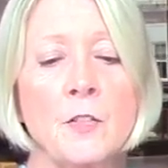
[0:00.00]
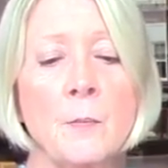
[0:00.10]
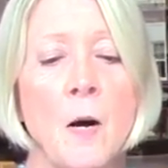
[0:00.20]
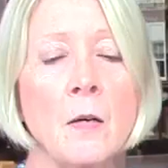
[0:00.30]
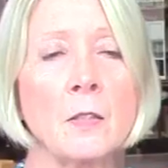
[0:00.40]
to
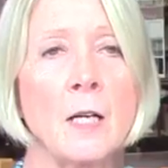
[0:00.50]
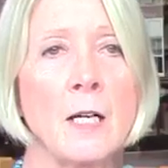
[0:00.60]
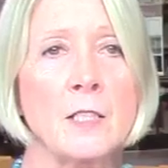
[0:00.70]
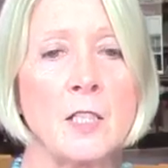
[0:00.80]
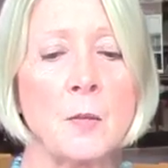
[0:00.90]

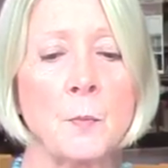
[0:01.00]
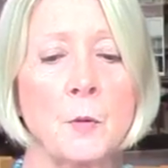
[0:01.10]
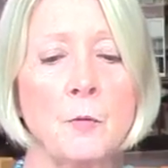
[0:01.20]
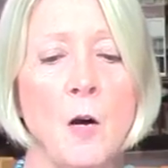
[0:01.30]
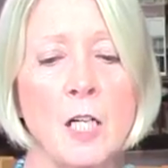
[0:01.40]
modernize and
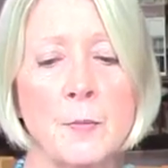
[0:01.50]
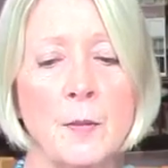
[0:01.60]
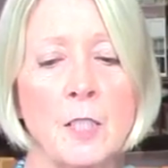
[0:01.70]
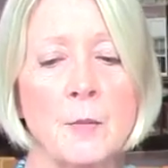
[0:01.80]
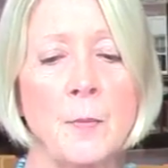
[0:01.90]
improve
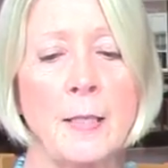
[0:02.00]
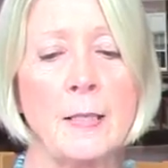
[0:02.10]
hospitals by